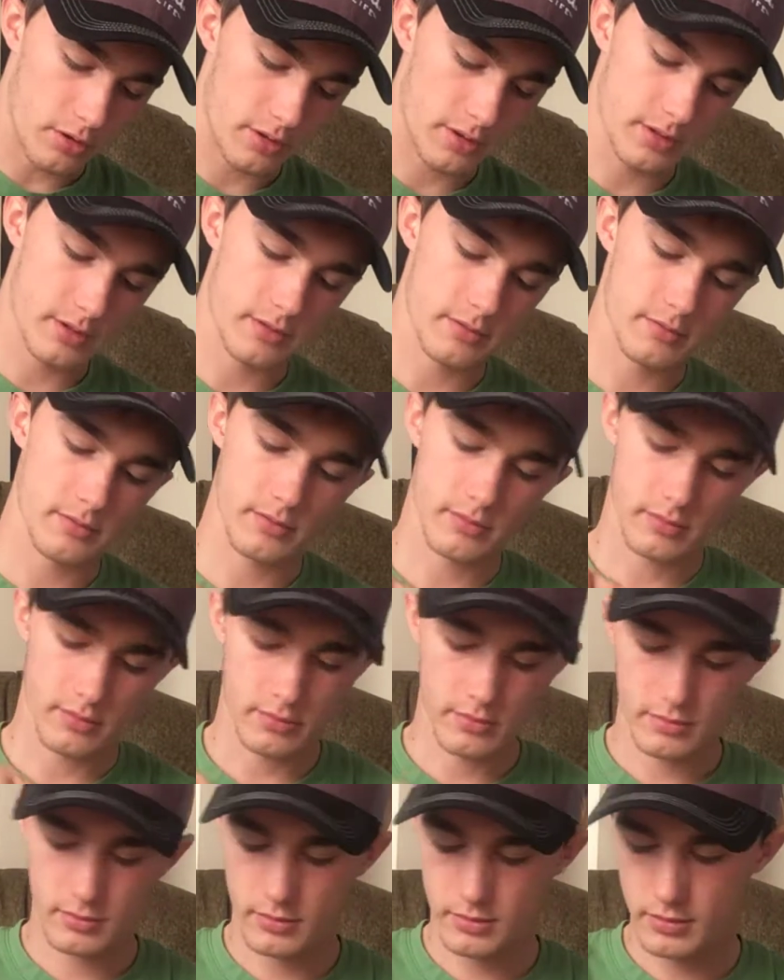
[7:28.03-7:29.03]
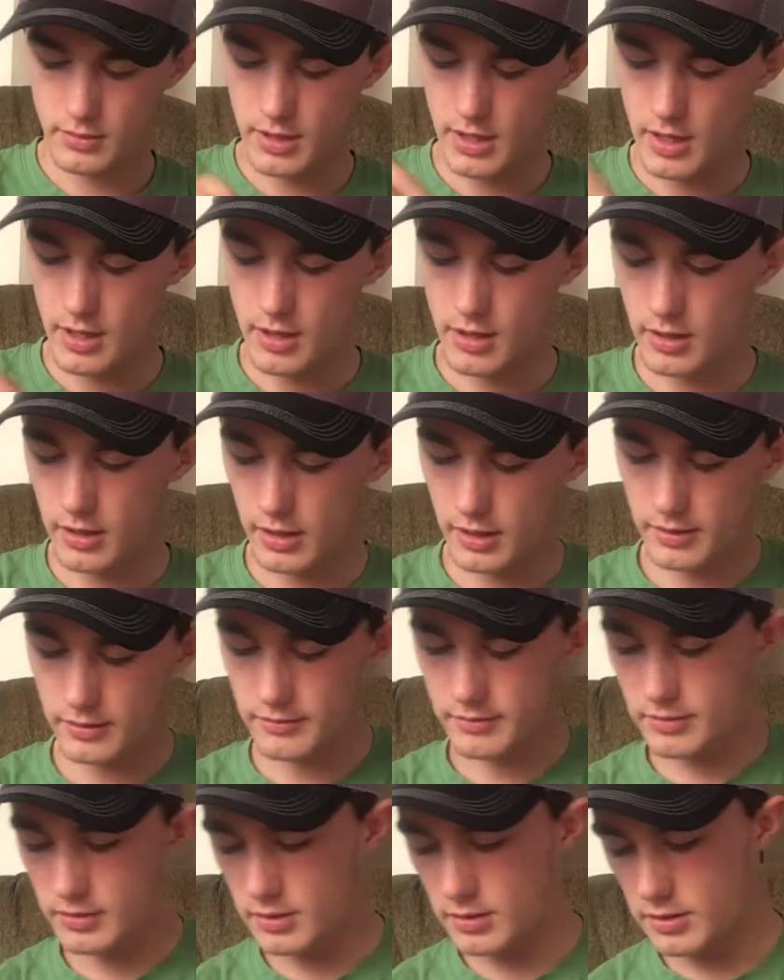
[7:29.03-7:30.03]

hooks there, and then